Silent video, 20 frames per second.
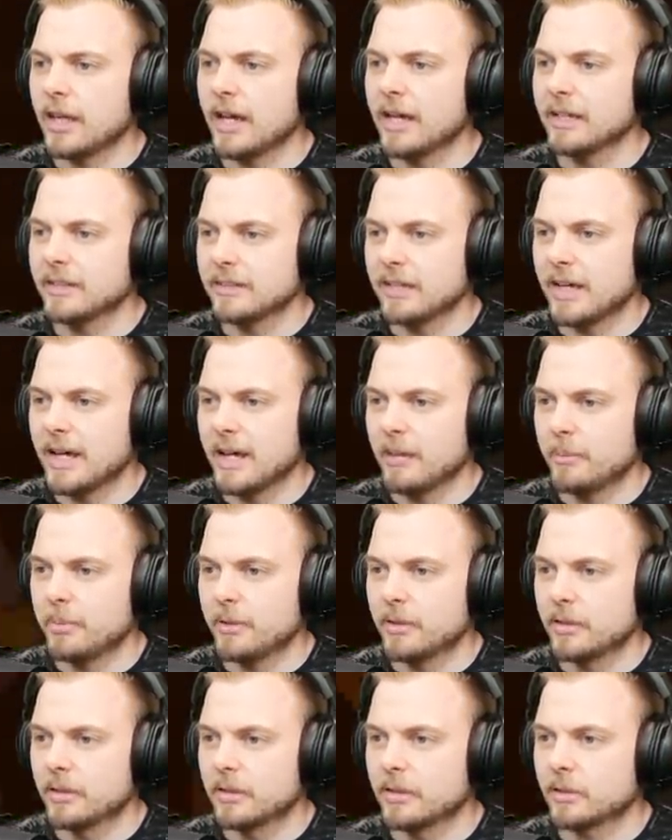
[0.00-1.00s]
had to
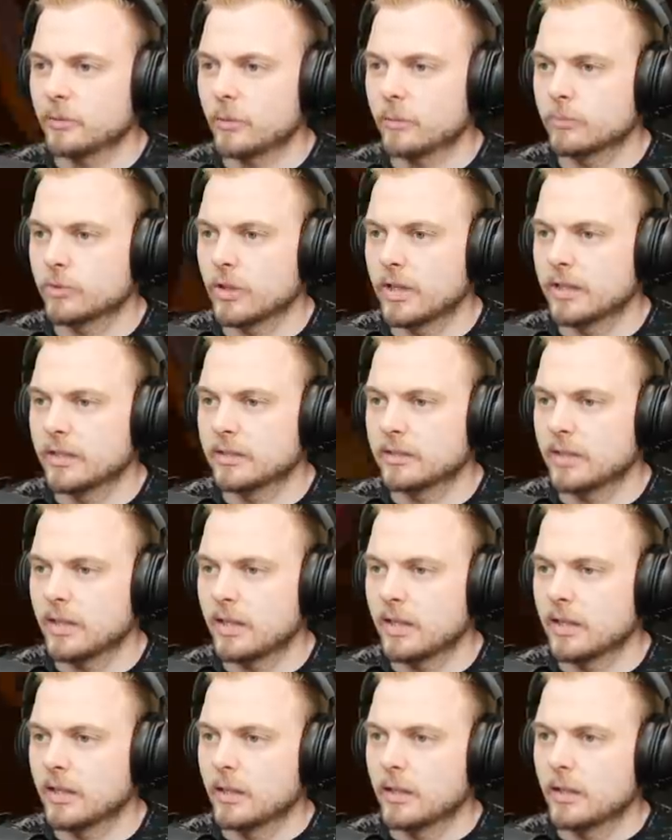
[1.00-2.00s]
happen. That's what I'm trying to
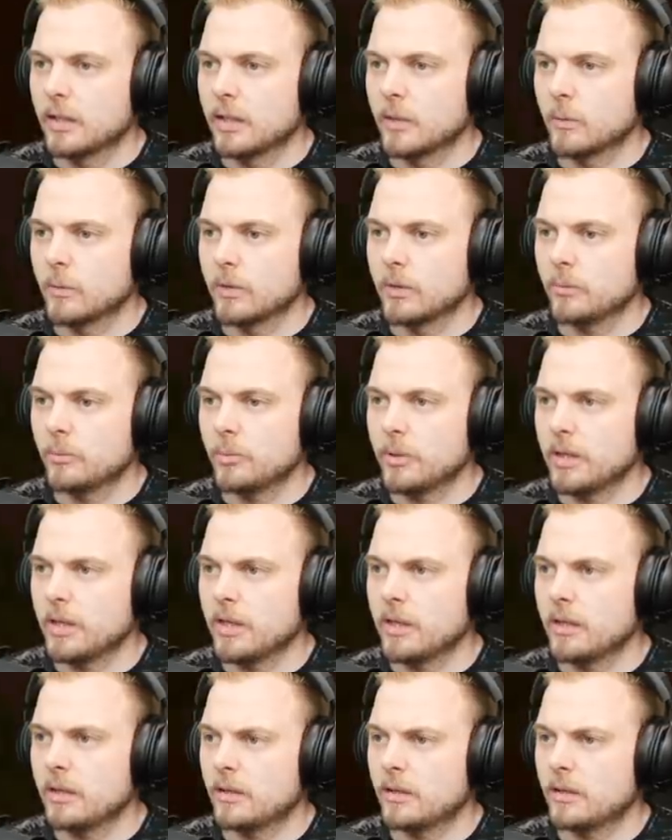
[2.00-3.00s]
say. It wouldn't
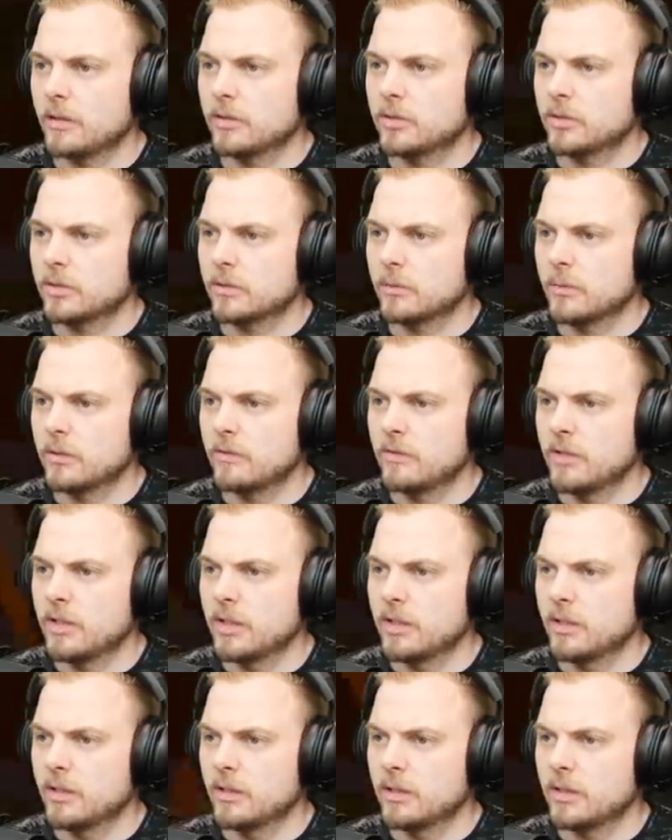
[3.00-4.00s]
be a squid
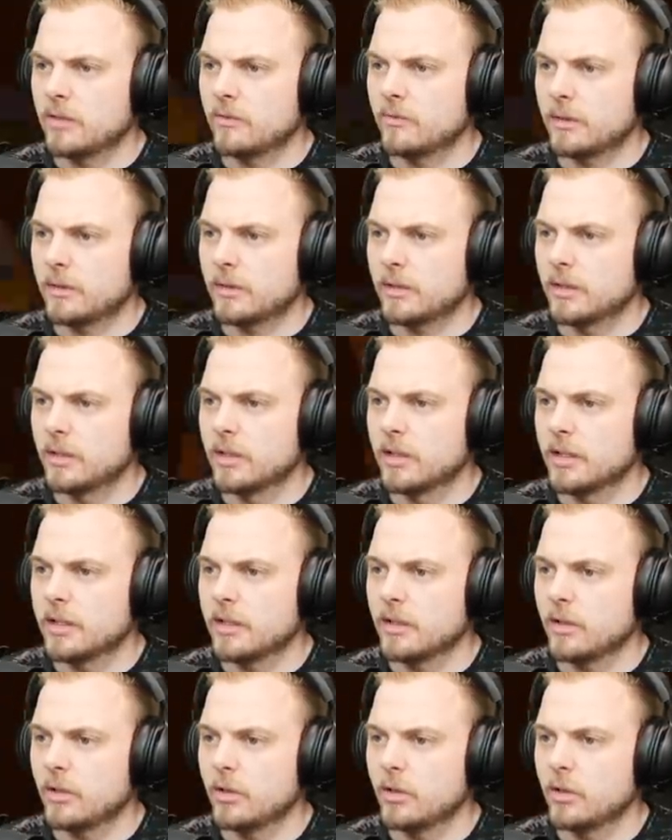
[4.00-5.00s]
video if, you know,
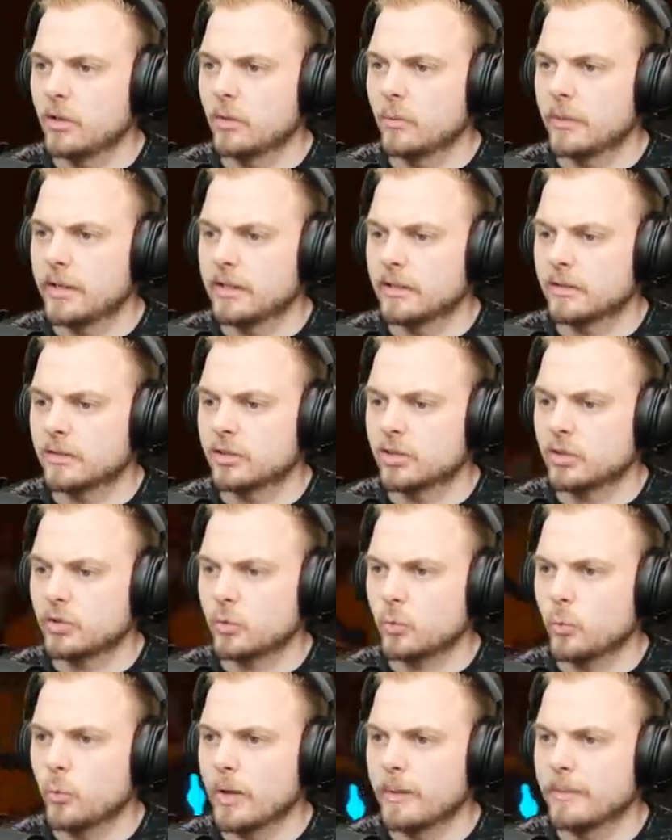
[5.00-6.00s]
it all went
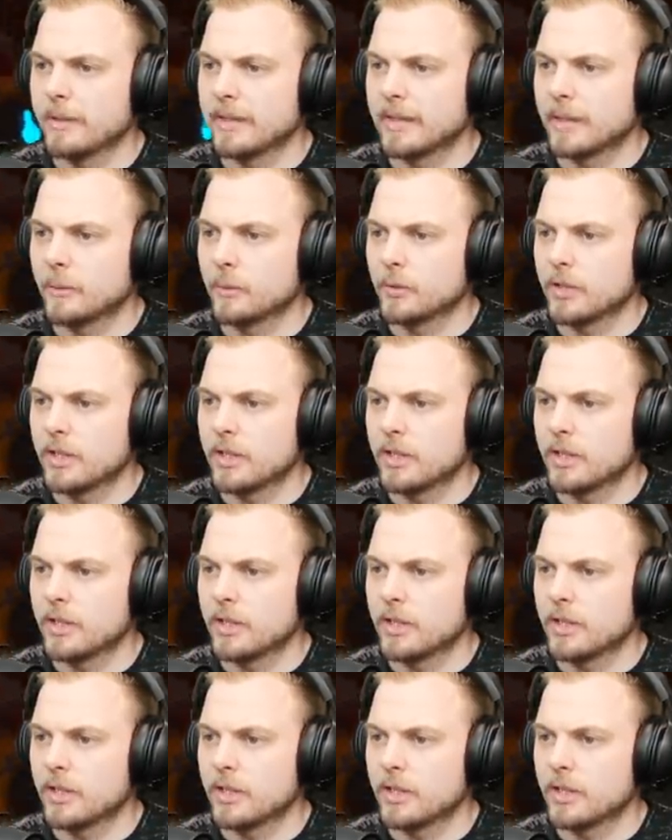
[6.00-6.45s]
swimmingly, would